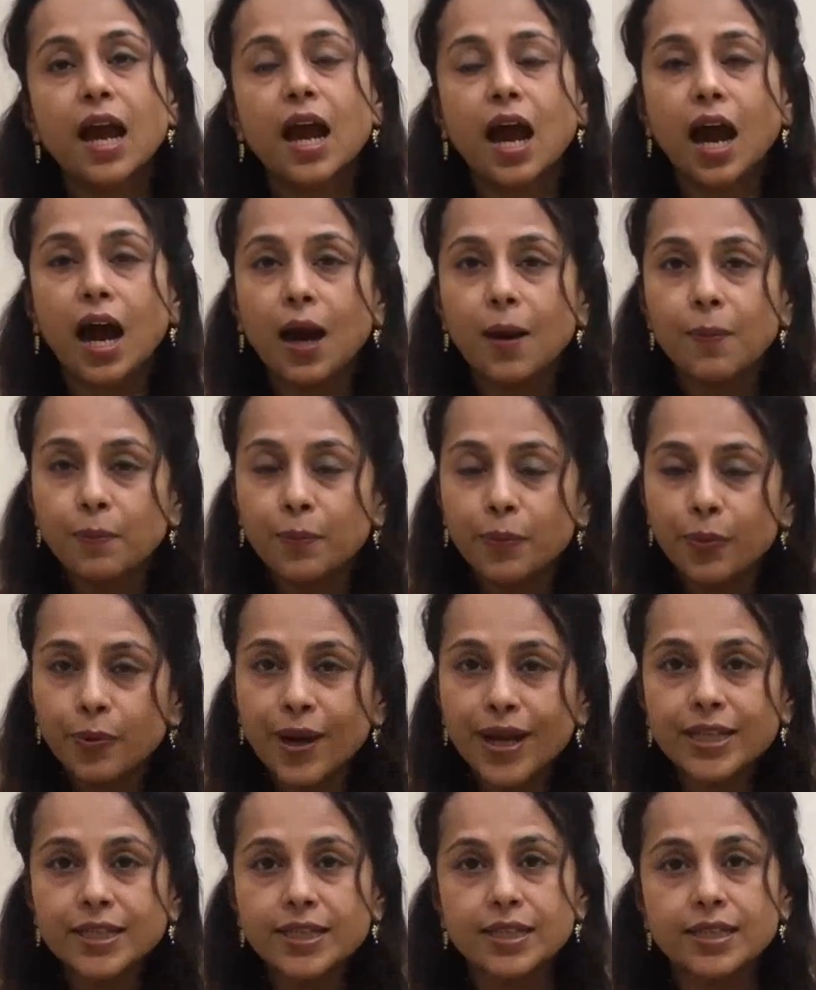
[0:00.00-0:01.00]
are
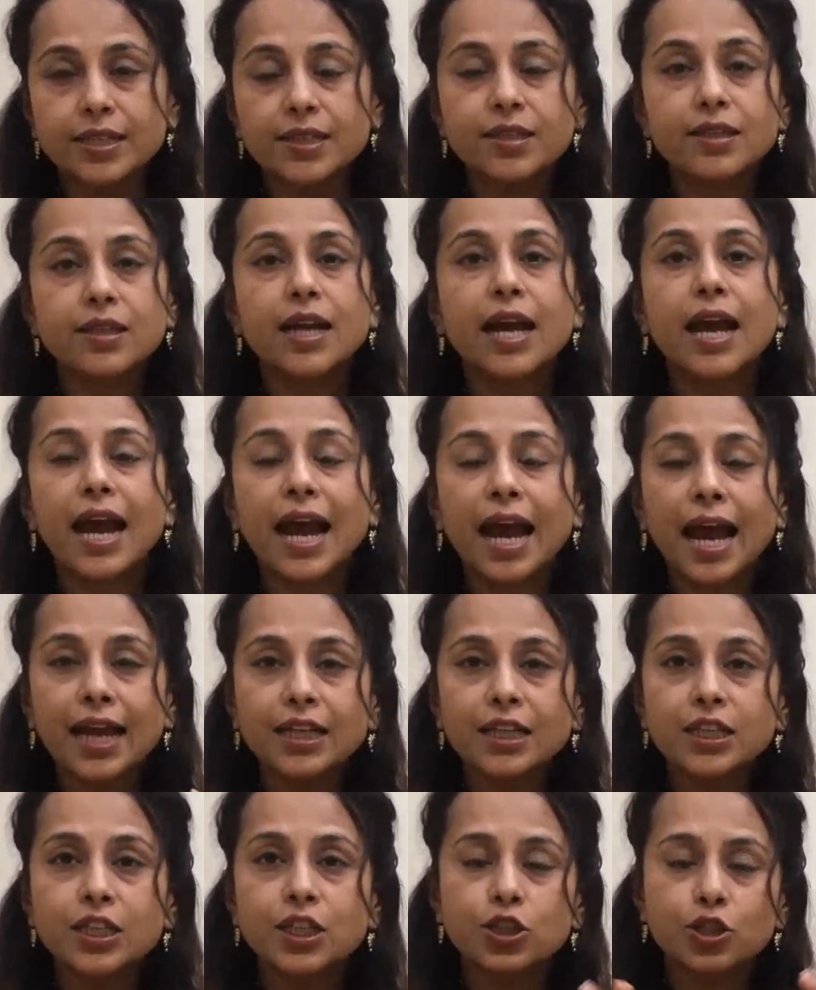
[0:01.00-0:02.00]
present
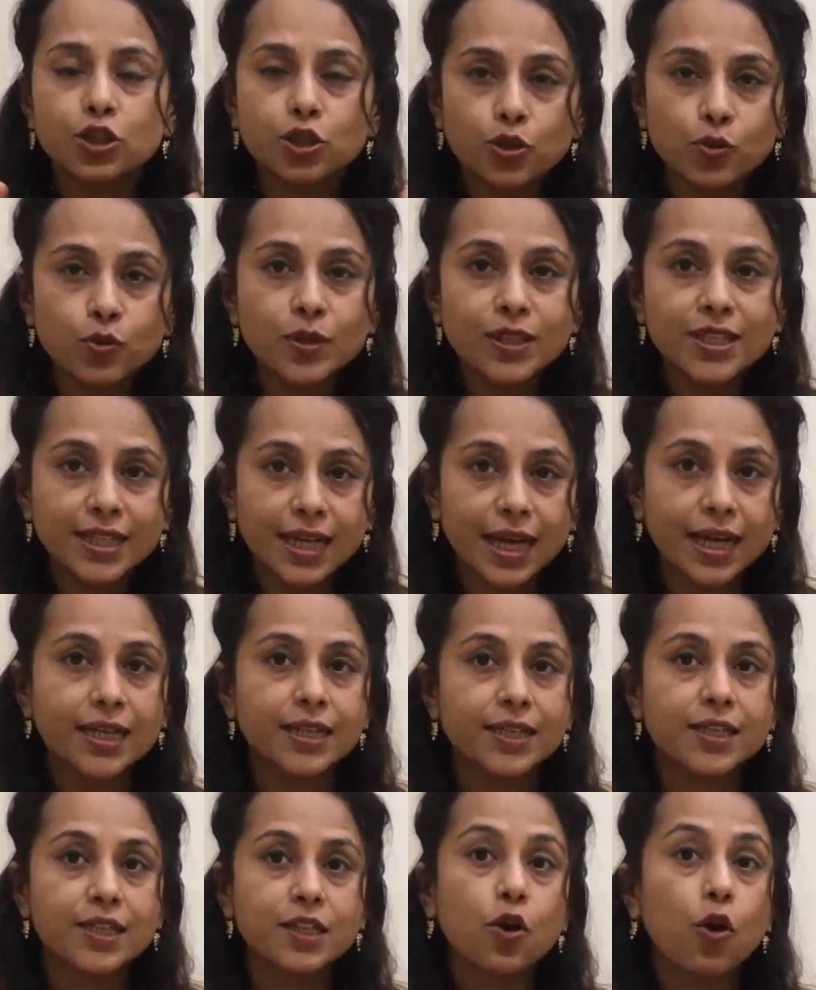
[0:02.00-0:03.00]
at two
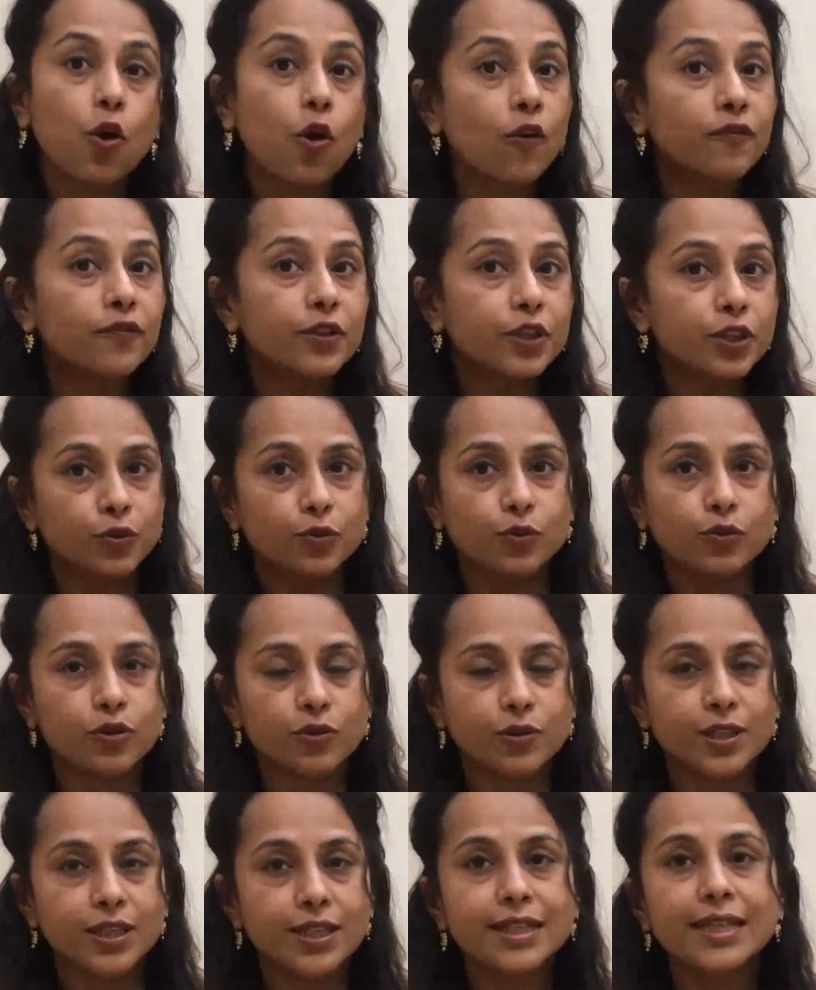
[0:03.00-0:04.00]
sides of the
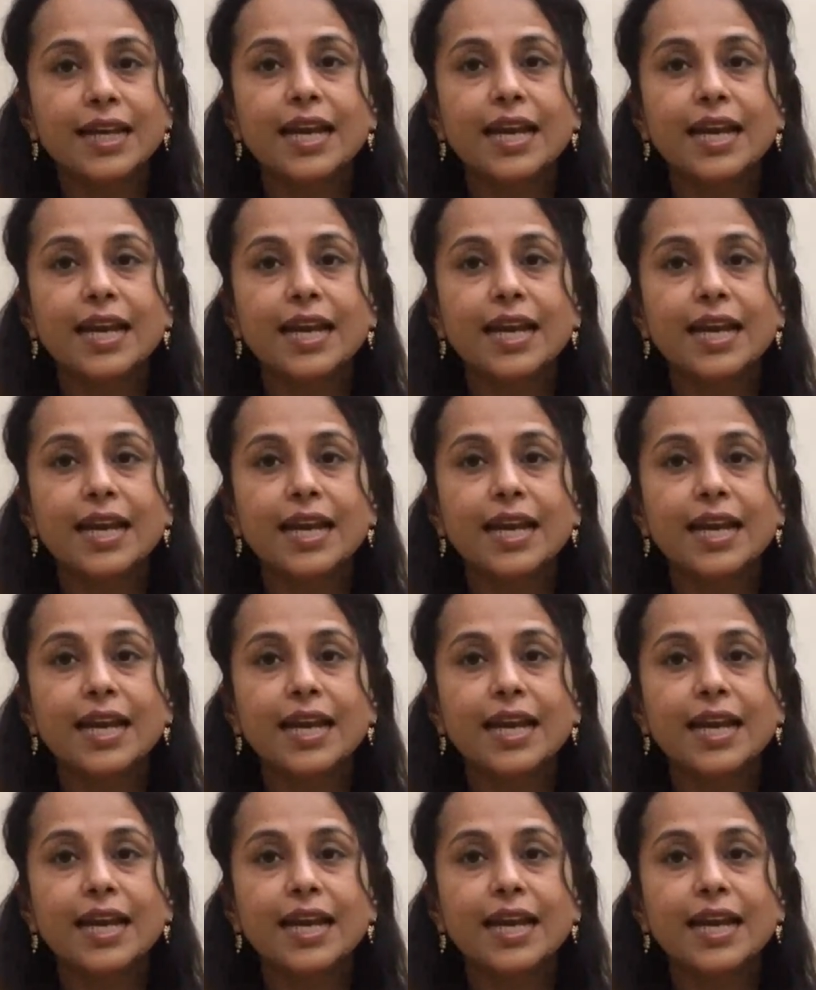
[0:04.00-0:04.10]
uterus